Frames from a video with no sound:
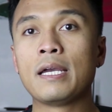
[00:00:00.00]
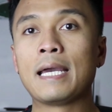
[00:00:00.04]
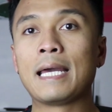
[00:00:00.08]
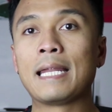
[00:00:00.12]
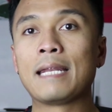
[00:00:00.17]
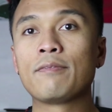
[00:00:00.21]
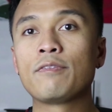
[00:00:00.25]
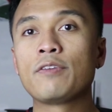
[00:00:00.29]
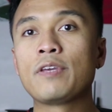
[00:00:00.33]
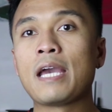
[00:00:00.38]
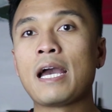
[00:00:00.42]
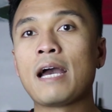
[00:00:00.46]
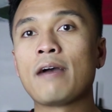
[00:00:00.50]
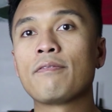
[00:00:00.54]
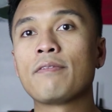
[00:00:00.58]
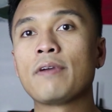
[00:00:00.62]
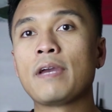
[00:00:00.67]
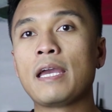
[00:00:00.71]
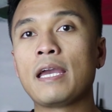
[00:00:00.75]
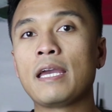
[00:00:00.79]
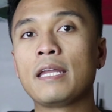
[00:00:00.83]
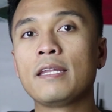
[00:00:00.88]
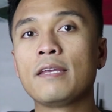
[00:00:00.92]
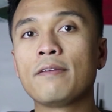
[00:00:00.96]
And if you
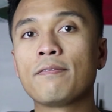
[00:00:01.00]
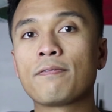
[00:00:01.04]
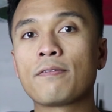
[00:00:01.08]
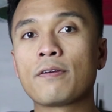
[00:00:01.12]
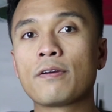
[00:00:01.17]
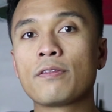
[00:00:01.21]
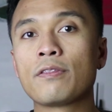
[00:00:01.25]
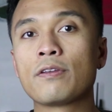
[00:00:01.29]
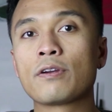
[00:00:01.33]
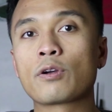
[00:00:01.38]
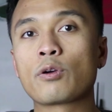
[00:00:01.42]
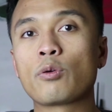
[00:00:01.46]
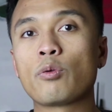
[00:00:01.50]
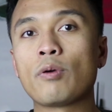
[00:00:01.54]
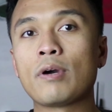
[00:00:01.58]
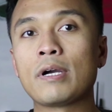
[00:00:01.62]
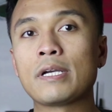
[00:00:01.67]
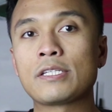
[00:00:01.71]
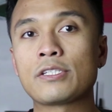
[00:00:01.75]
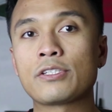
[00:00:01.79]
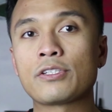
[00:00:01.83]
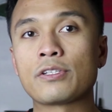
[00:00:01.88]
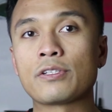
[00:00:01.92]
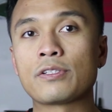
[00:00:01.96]
have any further
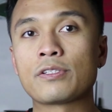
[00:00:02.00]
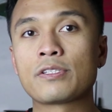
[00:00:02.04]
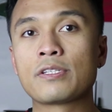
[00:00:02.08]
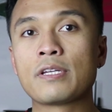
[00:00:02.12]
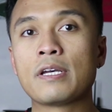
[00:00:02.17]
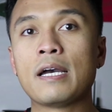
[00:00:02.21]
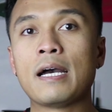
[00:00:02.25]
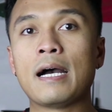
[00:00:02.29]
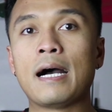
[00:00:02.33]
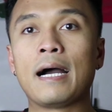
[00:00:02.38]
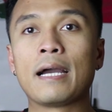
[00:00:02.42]
questions,